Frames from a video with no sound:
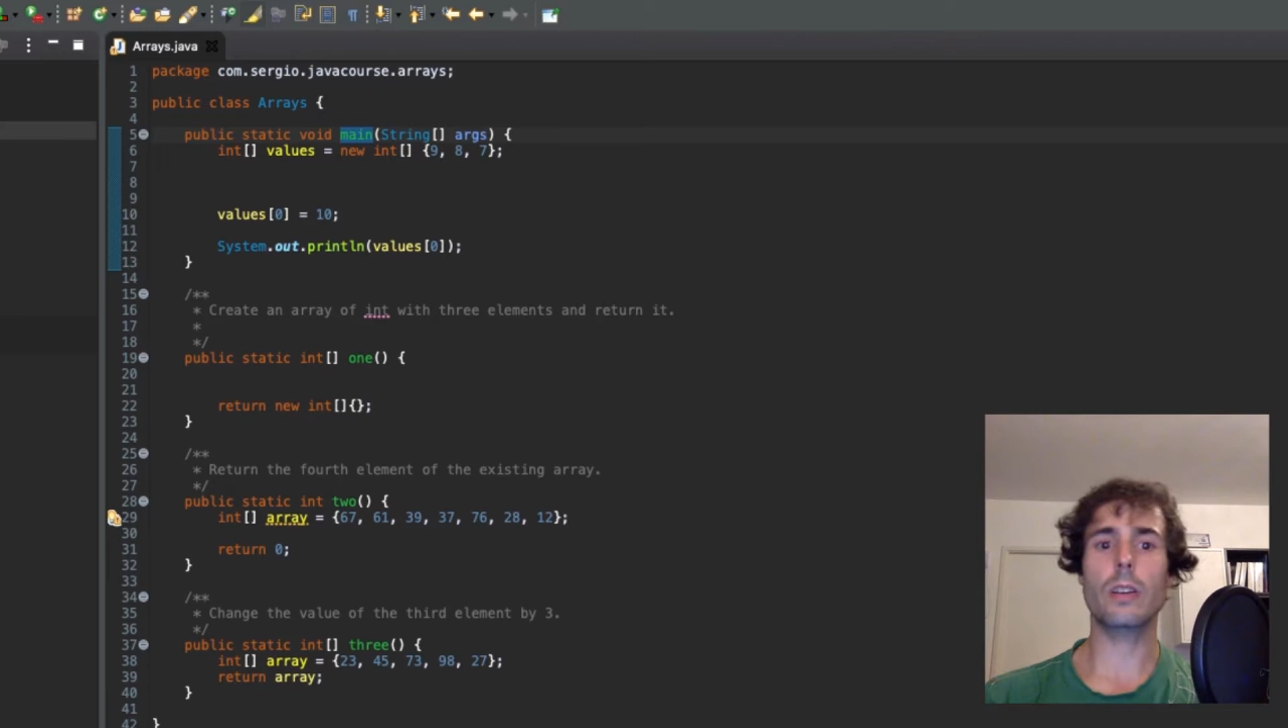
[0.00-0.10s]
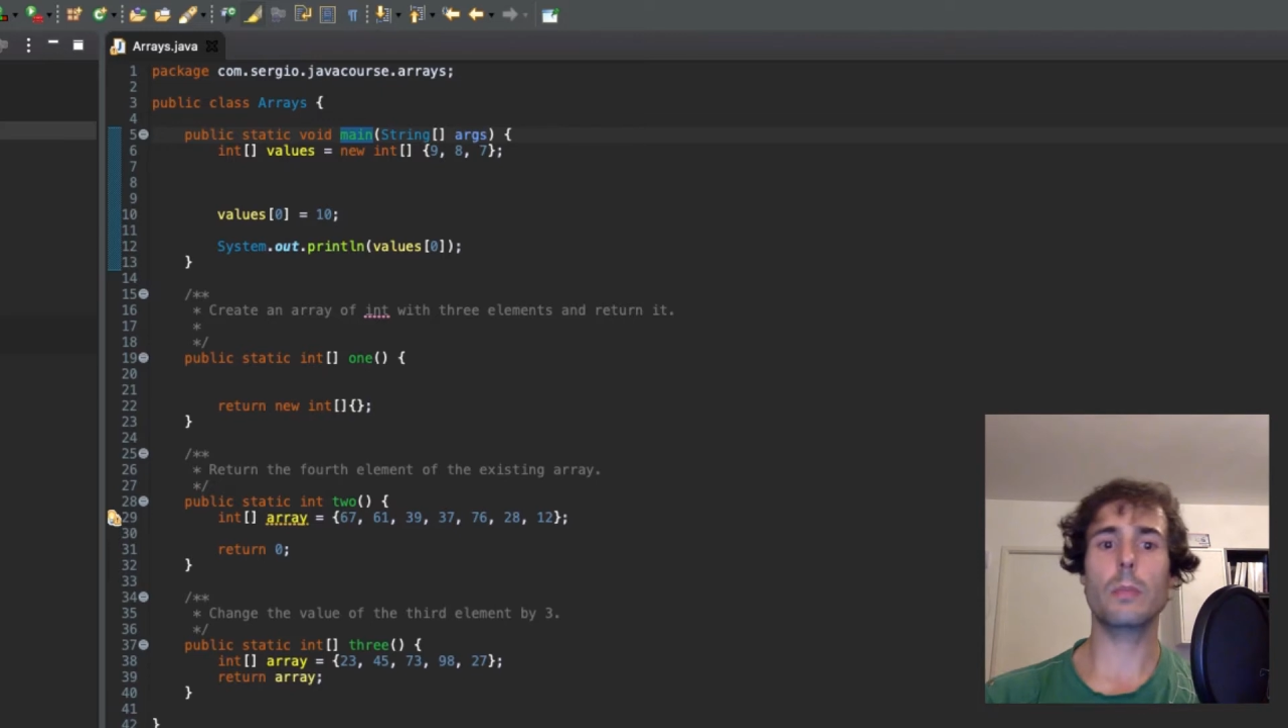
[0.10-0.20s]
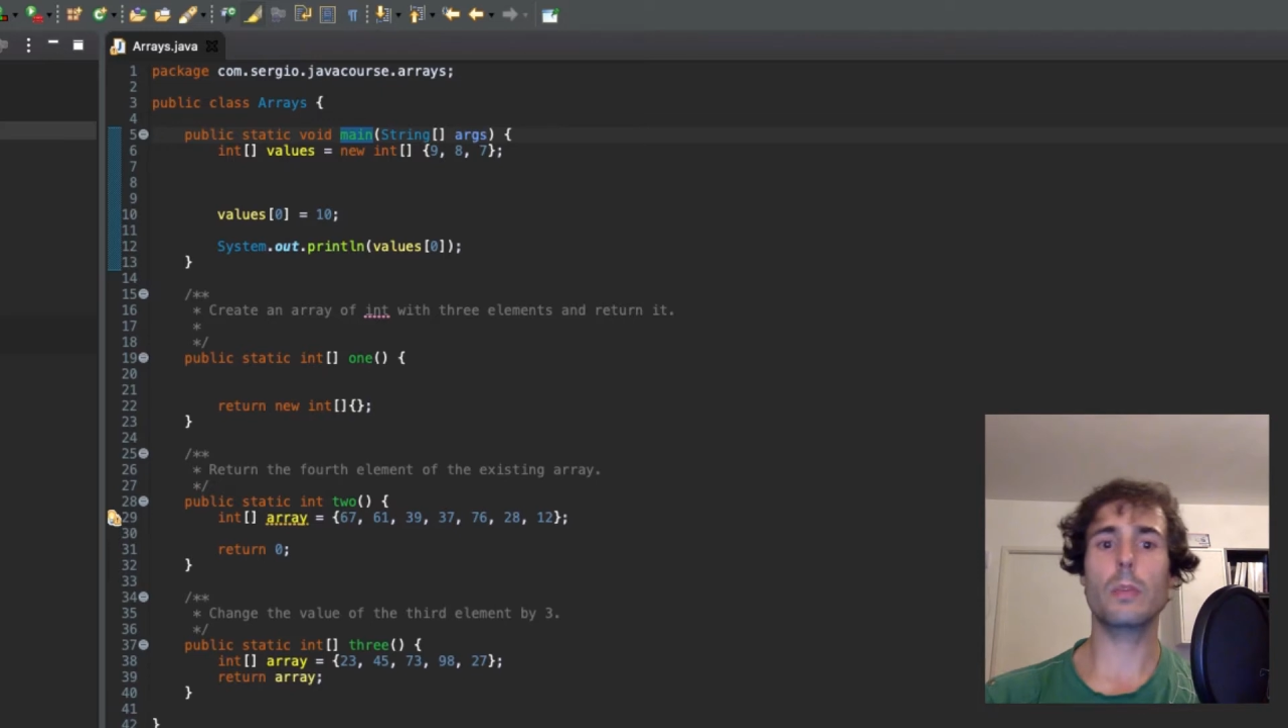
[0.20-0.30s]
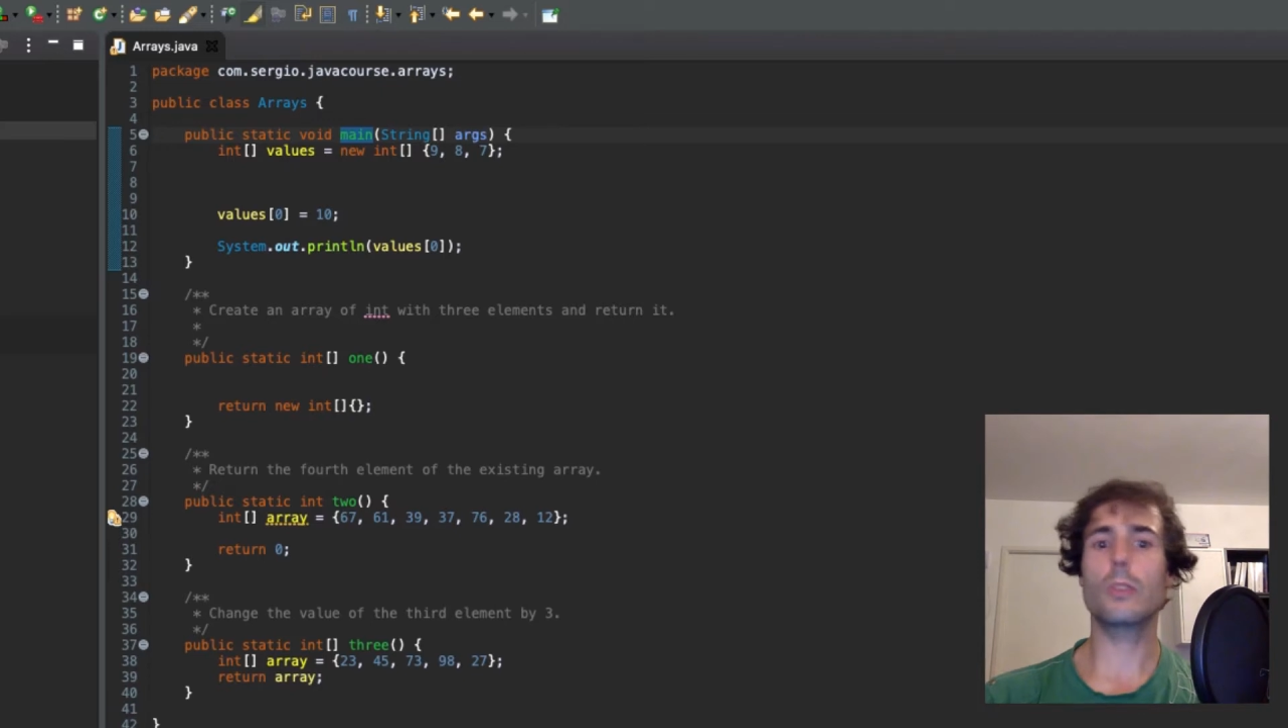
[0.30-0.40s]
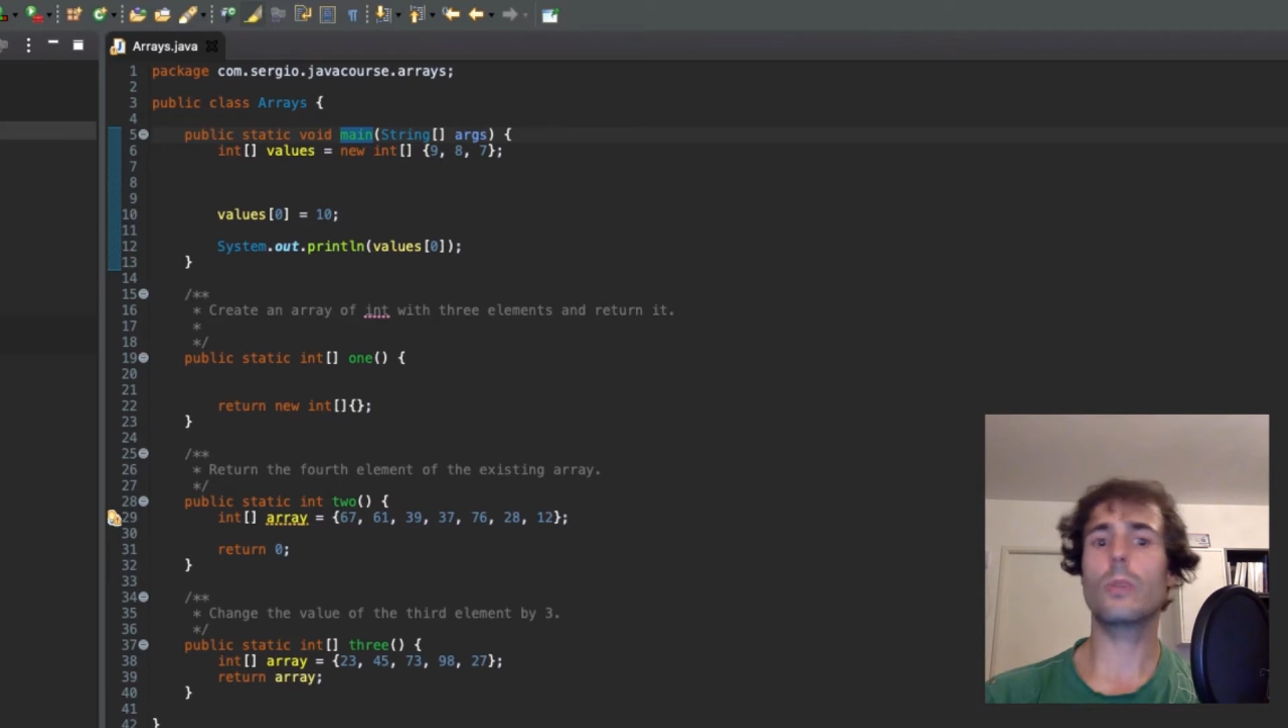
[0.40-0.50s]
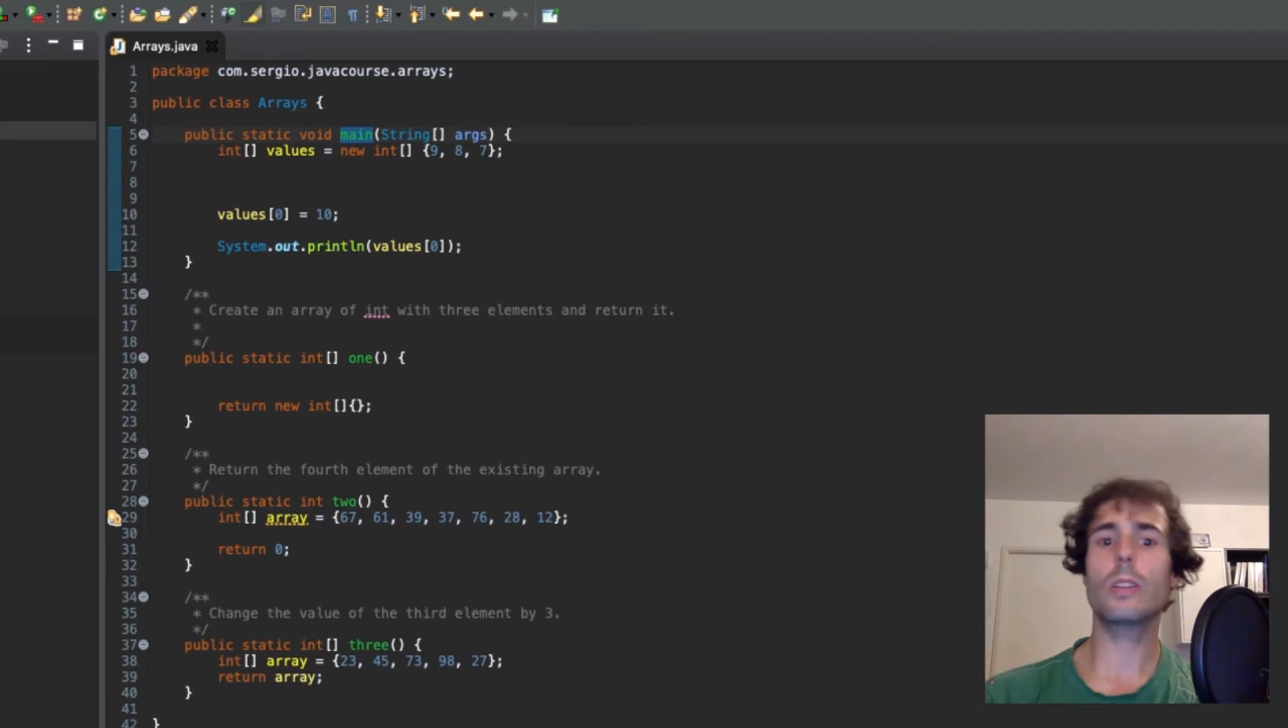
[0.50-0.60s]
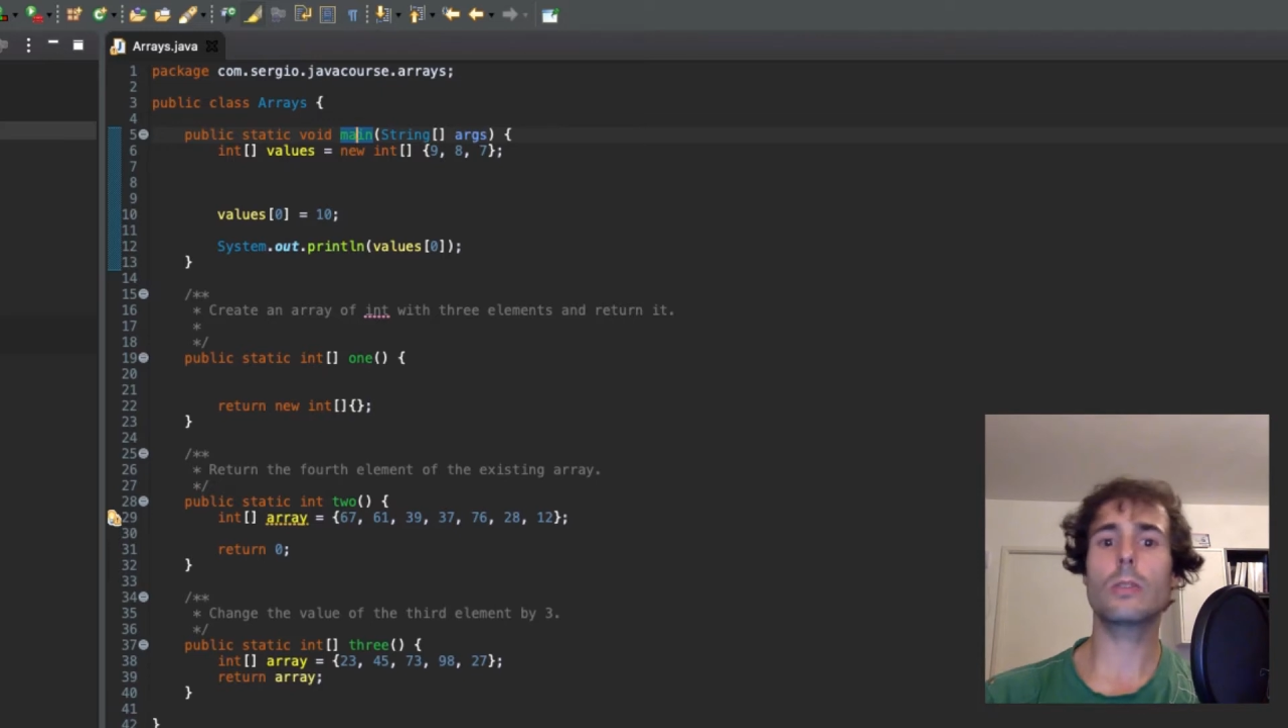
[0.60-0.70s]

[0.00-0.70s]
but you want